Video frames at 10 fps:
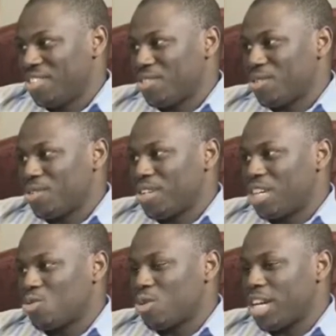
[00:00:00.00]
So
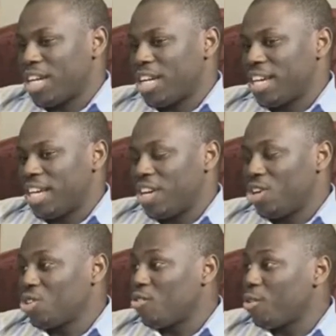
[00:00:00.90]
that's why a
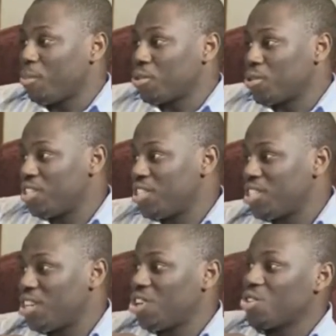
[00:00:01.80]
lot of
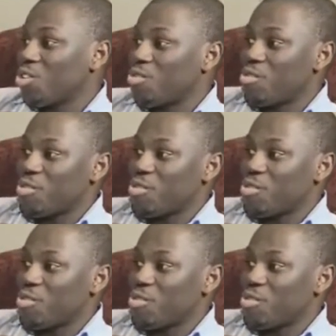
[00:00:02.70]
opportunities, a lot of